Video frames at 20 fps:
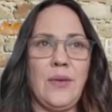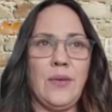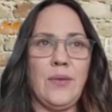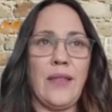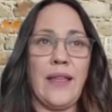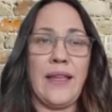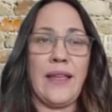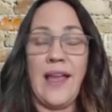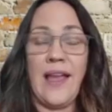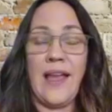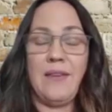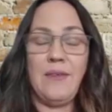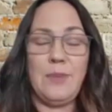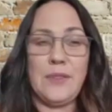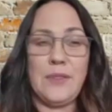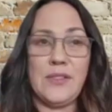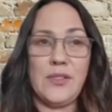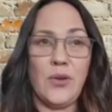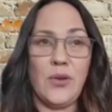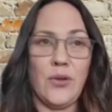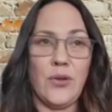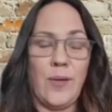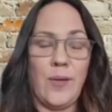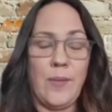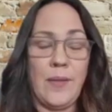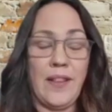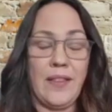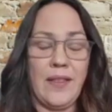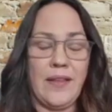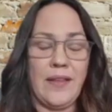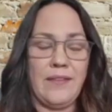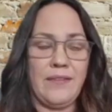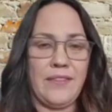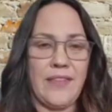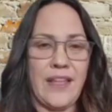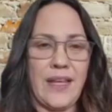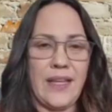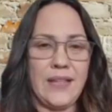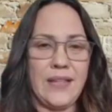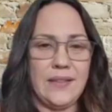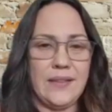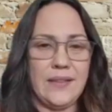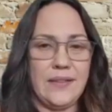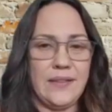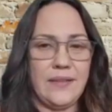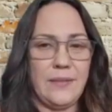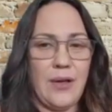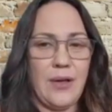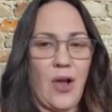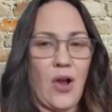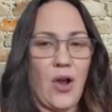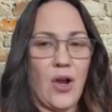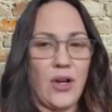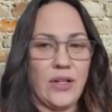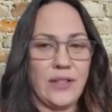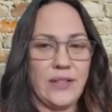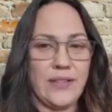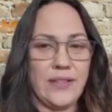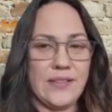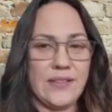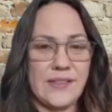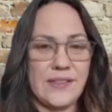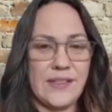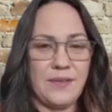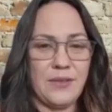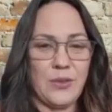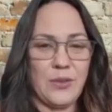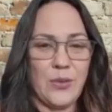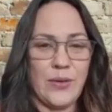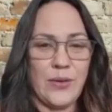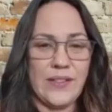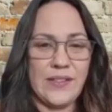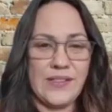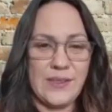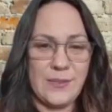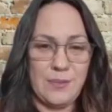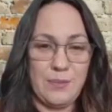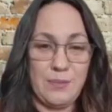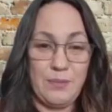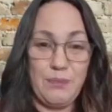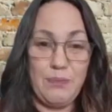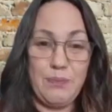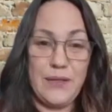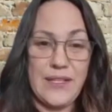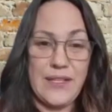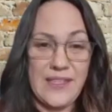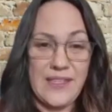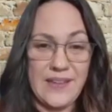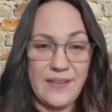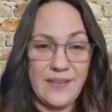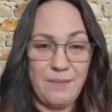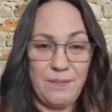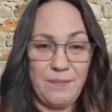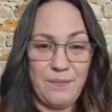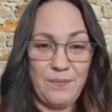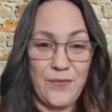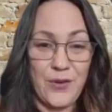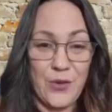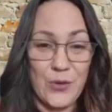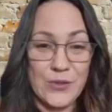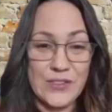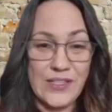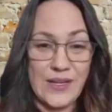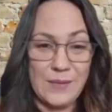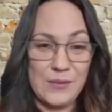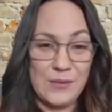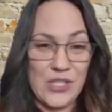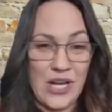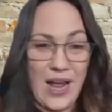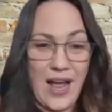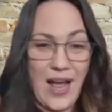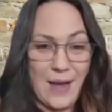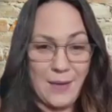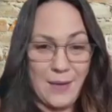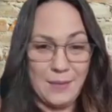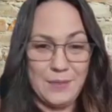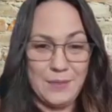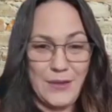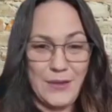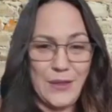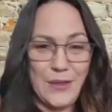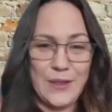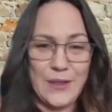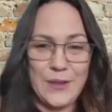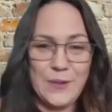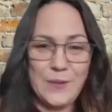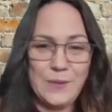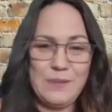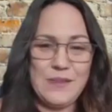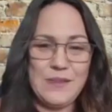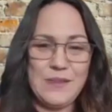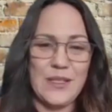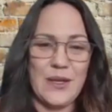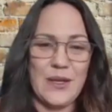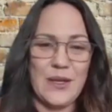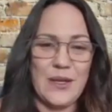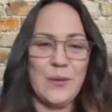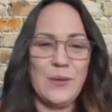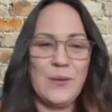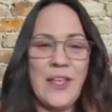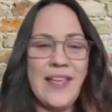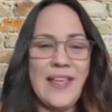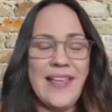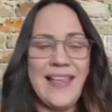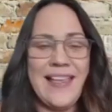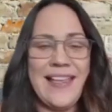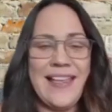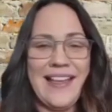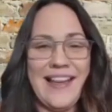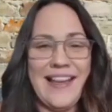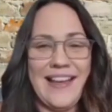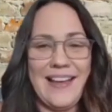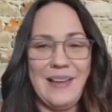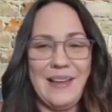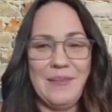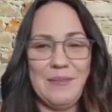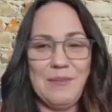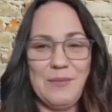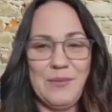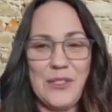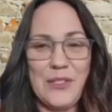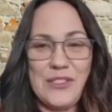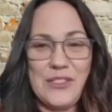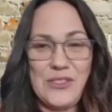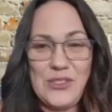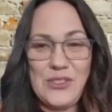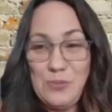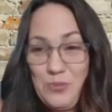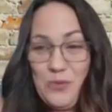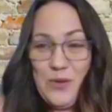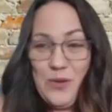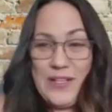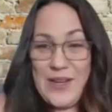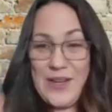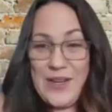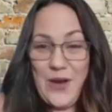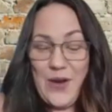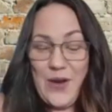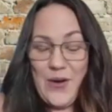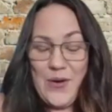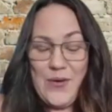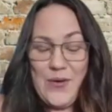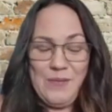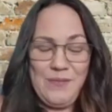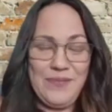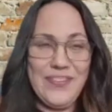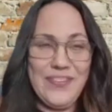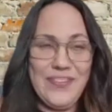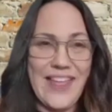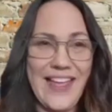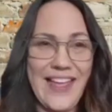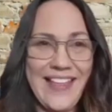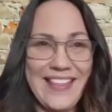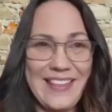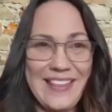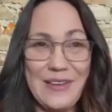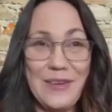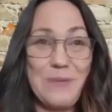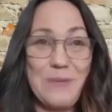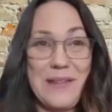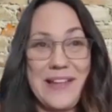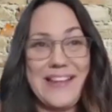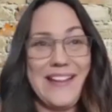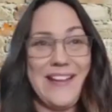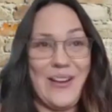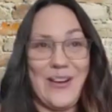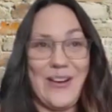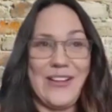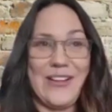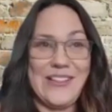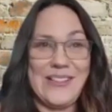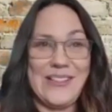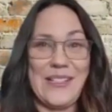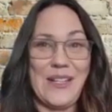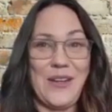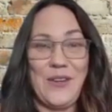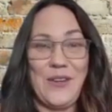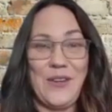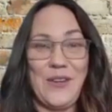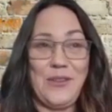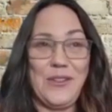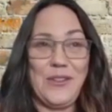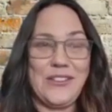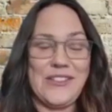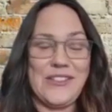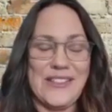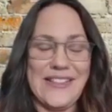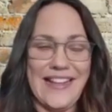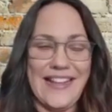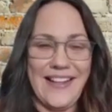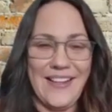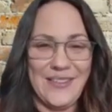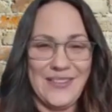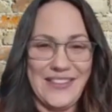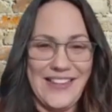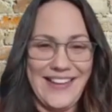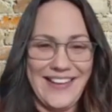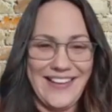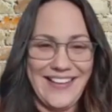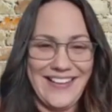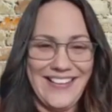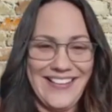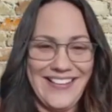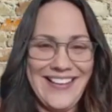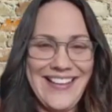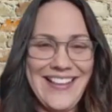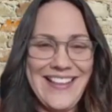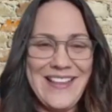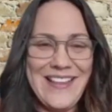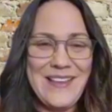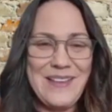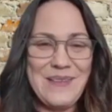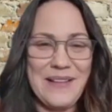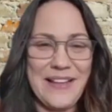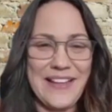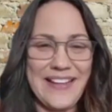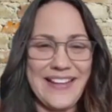like I've been told all my life that art is never going to be a full-time job, So, which we know there are many artists that are flourishing out there. But